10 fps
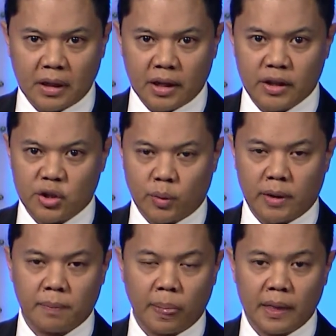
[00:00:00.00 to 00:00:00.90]
In
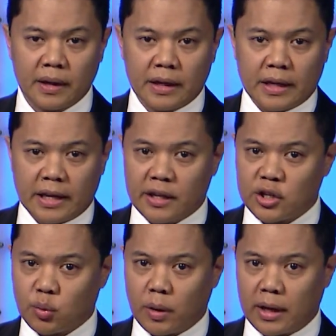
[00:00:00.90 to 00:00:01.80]

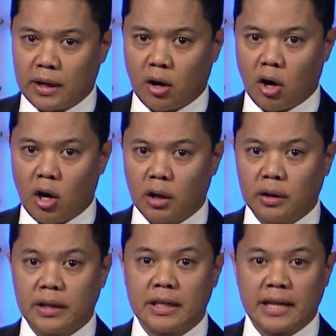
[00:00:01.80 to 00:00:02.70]
this way,
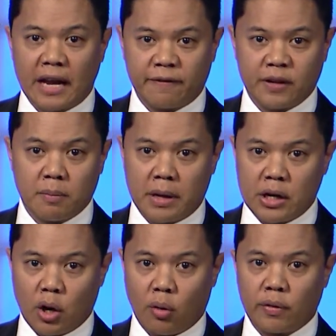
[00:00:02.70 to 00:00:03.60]
all in Latvia may
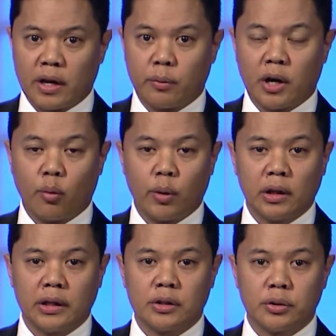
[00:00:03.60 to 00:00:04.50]
know that we are
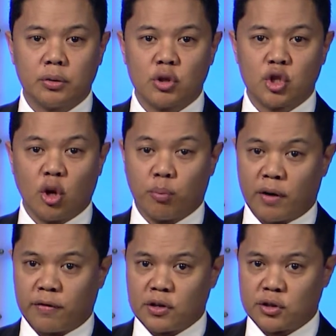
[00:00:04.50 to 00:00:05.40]
willing to show
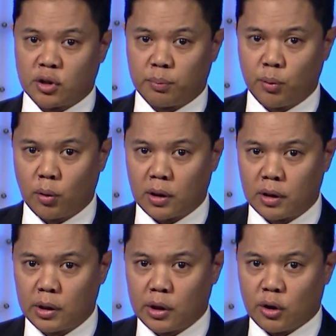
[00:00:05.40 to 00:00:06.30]
preference to the
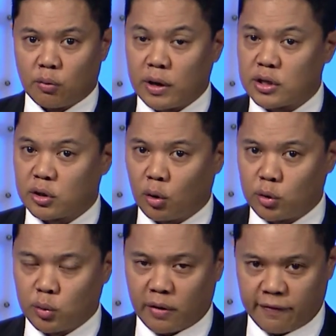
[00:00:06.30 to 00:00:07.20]
poor, raise
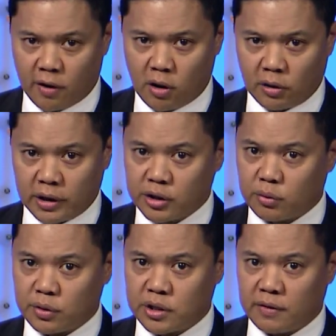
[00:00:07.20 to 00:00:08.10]
those who have fallen, and
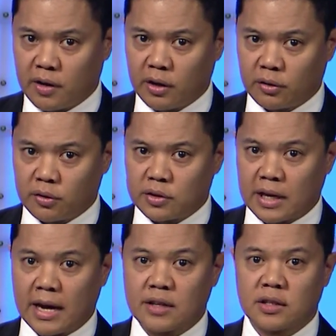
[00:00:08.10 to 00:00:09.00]
to receive others
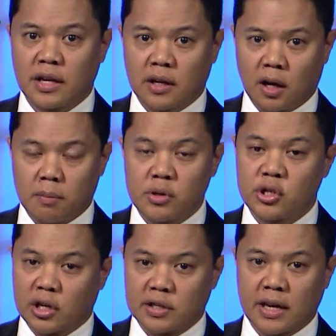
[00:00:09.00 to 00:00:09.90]
as they come,
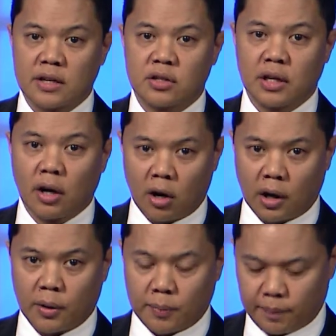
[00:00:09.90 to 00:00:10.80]
just as they
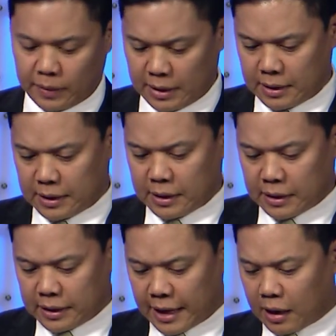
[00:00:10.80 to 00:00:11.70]
are.
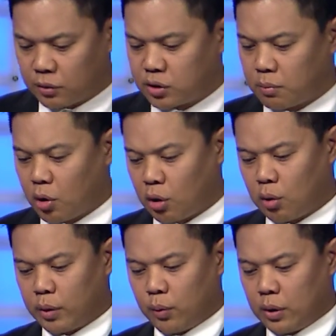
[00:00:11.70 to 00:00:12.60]
Now,
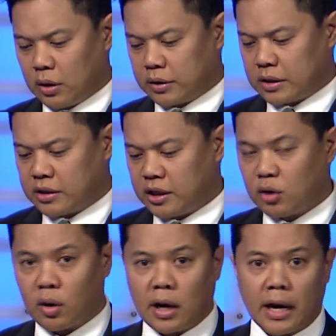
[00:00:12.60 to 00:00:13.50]
tomorrow we will
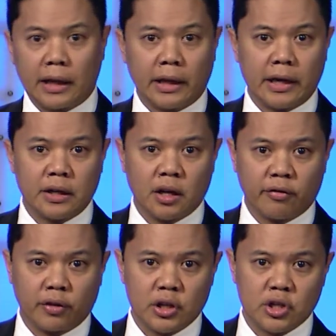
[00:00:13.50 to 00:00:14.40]
continue our highlight
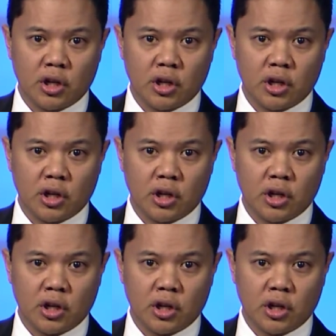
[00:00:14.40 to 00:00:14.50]
coverage